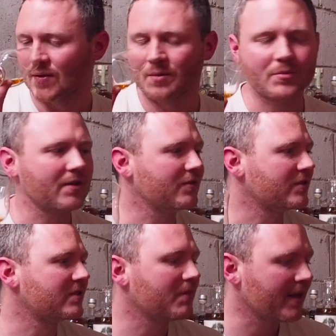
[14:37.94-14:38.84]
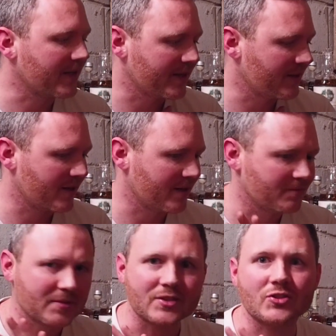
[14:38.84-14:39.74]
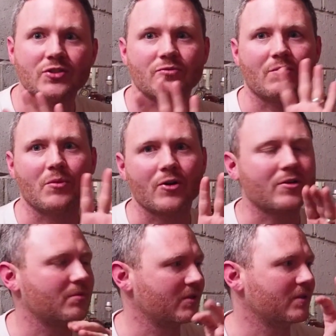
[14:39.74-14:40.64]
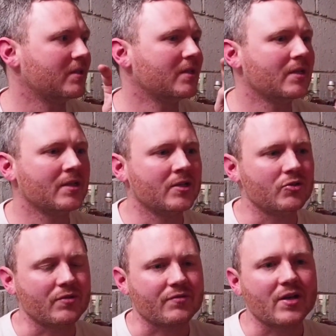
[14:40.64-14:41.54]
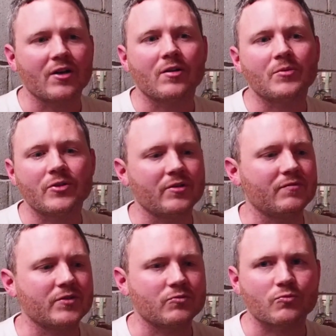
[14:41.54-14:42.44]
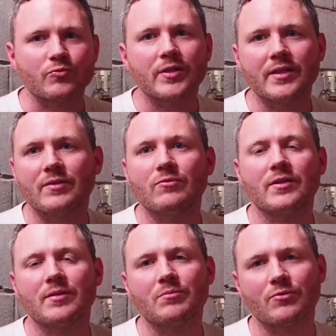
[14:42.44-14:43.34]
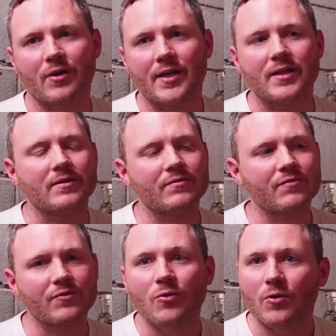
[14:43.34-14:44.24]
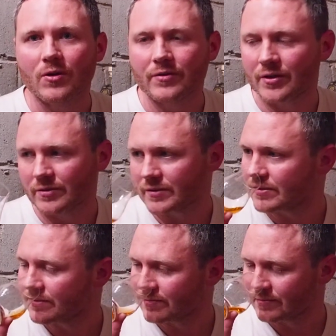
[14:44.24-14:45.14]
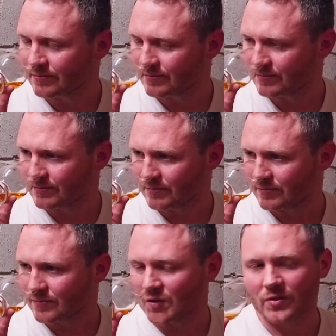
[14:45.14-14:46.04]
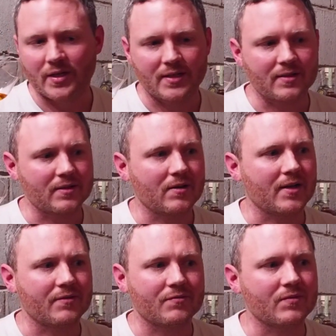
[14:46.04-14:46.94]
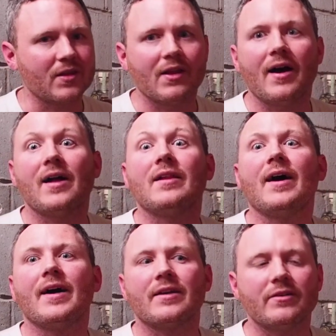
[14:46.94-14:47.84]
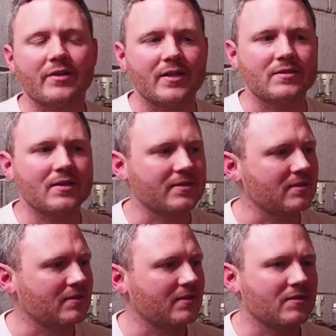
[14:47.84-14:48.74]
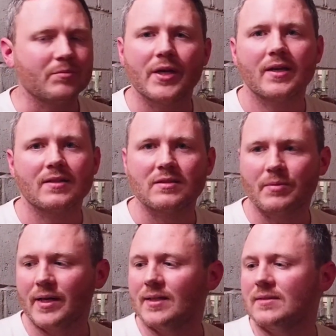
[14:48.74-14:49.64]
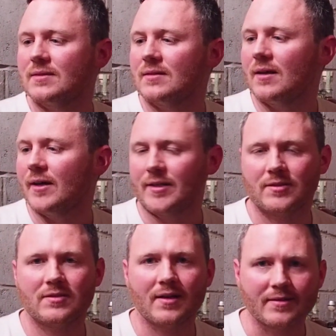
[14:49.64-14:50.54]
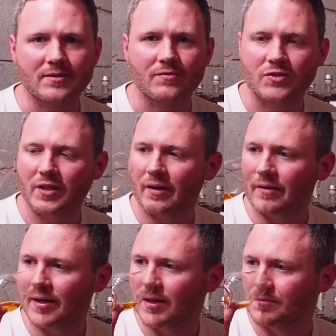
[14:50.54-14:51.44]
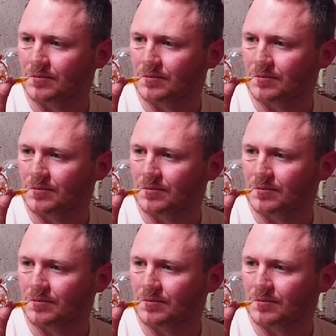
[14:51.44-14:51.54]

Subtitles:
But if you smell it, it's just remarkable. You have caramel, you have these really, really bright floral notes. You get kind of lilac, you get tons and tons of baking spice, tons of cherry.